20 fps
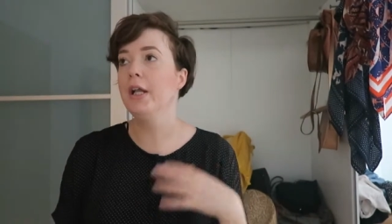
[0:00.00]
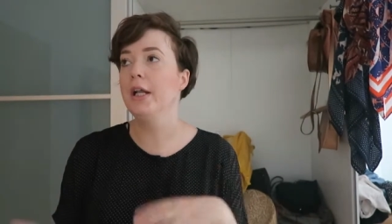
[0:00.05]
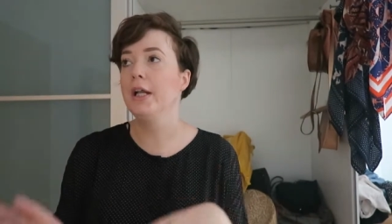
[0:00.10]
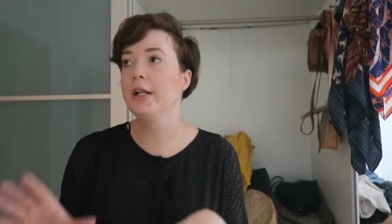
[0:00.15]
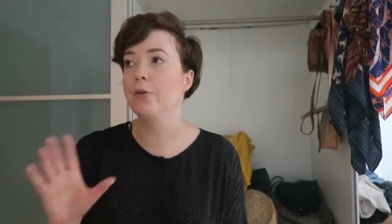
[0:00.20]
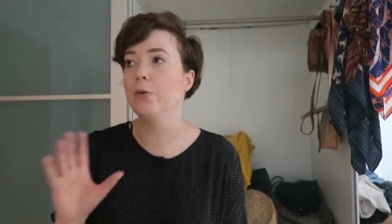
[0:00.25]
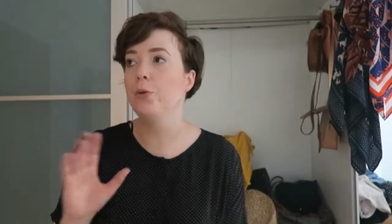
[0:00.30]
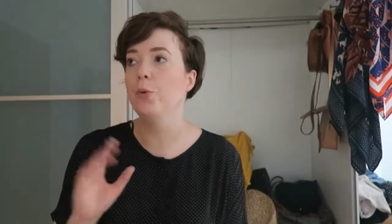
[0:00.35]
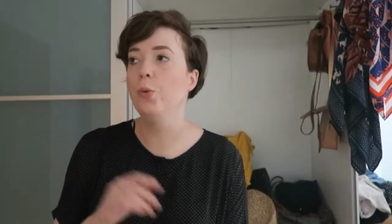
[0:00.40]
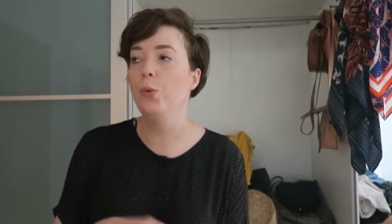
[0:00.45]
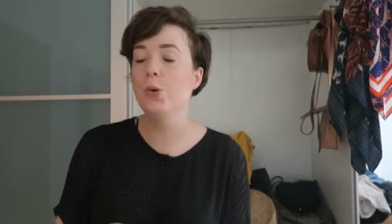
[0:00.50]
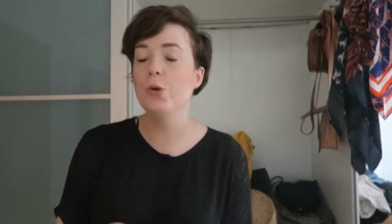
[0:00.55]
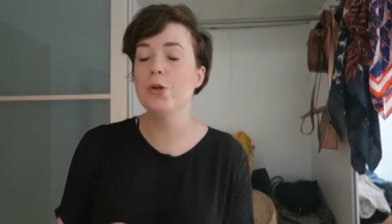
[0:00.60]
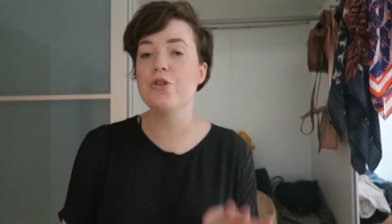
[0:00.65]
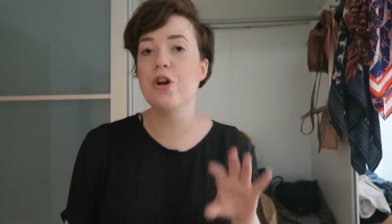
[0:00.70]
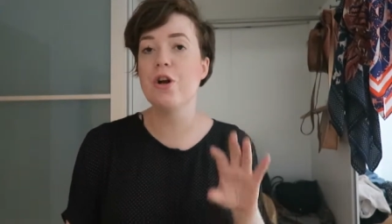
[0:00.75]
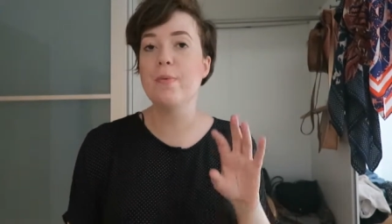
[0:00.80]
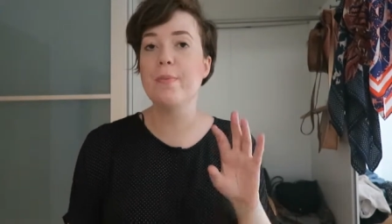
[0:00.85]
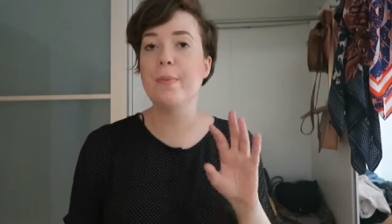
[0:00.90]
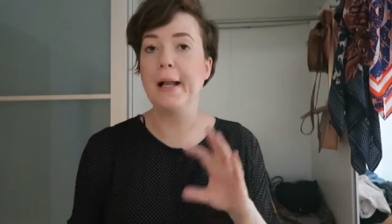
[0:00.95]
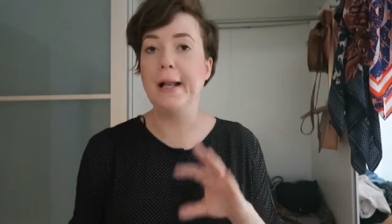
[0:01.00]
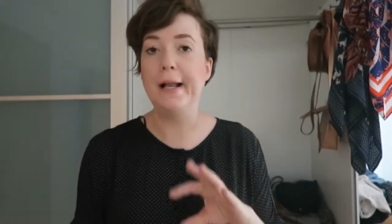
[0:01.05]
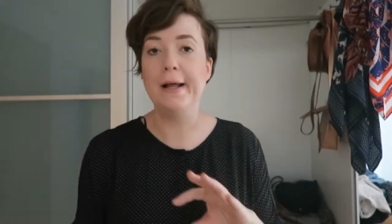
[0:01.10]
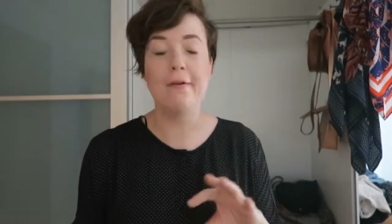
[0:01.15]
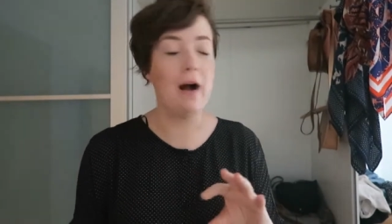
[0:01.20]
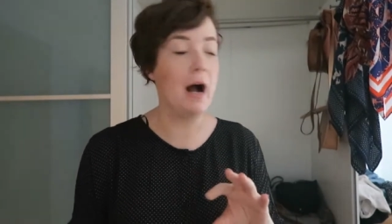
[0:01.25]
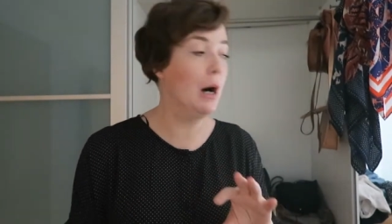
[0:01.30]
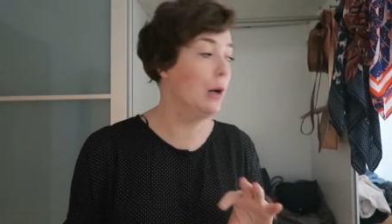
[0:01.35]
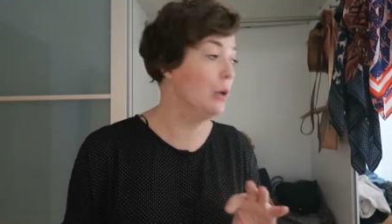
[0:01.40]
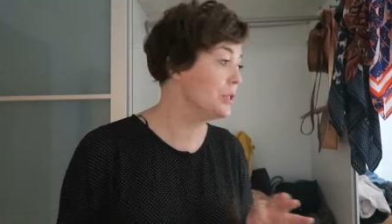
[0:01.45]
a little wardrobe
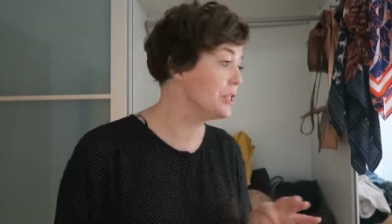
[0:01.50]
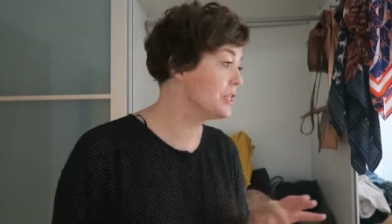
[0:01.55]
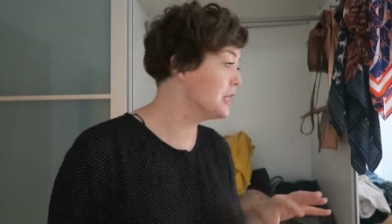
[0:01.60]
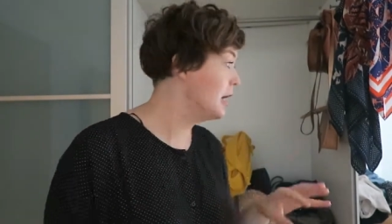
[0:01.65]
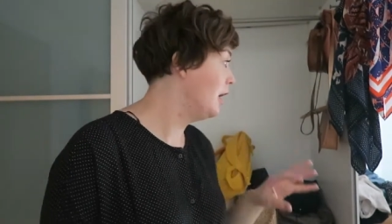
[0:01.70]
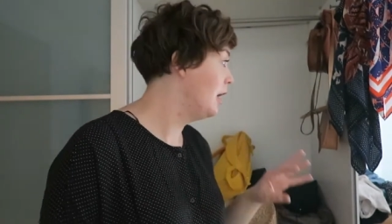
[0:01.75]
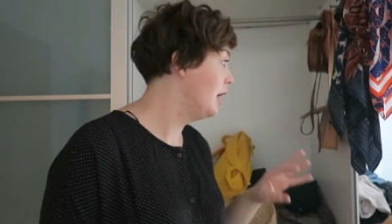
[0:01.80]
clear out,